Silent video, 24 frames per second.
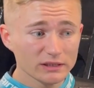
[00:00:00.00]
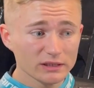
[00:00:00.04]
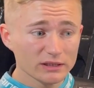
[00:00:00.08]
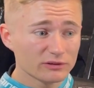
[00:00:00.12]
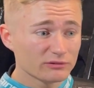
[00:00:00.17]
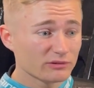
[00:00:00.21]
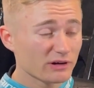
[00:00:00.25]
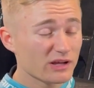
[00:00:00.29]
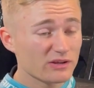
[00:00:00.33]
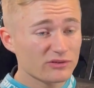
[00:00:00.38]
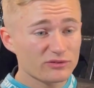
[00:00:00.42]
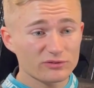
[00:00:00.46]

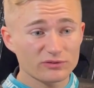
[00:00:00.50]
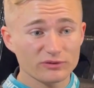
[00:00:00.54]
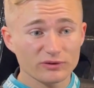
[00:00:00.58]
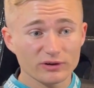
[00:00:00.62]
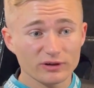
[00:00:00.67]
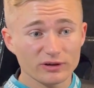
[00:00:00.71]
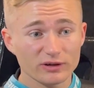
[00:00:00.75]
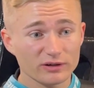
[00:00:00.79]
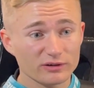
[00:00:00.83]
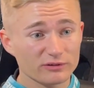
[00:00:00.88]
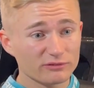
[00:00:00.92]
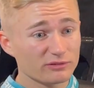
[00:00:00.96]
raced
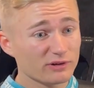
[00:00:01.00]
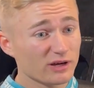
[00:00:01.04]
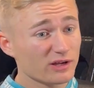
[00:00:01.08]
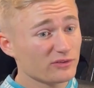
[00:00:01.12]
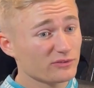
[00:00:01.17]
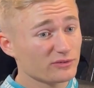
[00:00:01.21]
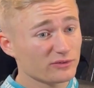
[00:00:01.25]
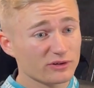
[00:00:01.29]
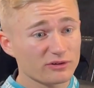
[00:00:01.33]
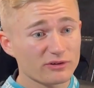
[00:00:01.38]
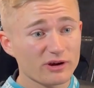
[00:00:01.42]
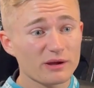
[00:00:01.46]

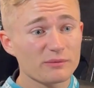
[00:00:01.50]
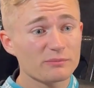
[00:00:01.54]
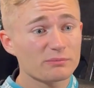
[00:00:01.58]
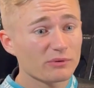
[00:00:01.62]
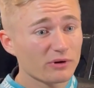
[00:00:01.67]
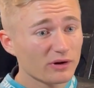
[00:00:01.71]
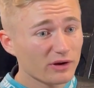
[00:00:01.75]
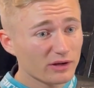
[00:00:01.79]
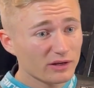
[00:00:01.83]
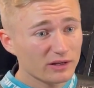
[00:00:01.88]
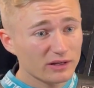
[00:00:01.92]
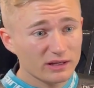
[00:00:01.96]
for Great
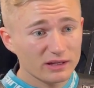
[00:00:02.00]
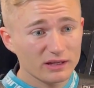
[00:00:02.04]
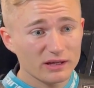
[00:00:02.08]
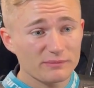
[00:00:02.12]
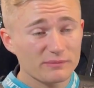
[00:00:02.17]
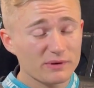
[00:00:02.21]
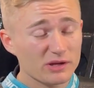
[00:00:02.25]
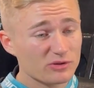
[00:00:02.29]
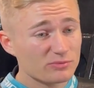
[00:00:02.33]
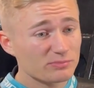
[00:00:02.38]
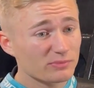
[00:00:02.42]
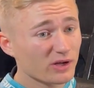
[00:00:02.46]
Britain in the
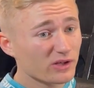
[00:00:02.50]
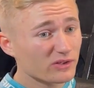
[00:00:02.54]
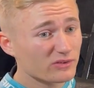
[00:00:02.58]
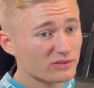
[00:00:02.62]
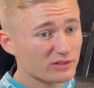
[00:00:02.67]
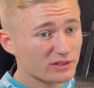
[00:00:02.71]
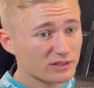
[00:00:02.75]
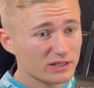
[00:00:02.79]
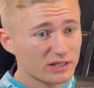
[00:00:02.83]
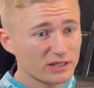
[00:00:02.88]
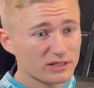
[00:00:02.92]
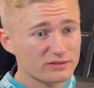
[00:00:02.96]
MX Master
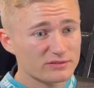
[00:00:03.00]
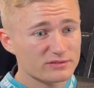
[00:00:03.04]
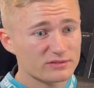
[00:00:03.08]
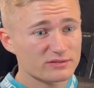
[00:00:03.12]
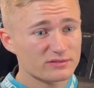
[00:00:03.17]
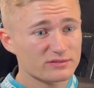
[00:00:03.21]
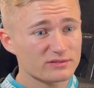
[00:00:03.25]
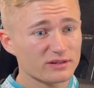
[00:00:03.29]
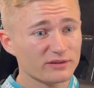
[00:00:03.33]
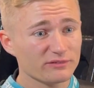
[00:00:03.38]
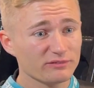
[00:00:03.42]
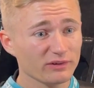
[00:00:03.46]
Kids and
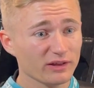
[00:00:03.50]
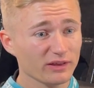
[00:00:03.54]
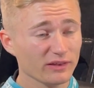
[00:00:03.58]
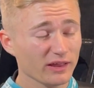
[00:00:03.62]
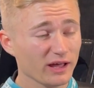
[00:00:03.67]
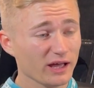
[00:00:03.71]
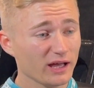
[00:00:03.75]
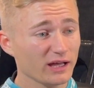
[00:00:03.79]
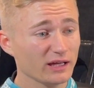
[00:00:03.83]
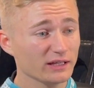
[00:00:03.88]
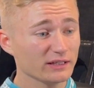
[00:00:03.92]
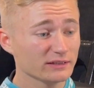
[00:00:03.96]
stuff like
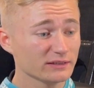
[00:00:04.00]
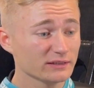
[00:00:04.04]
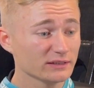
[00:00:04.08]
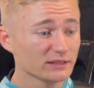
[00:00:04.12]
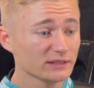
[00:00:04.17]
that, and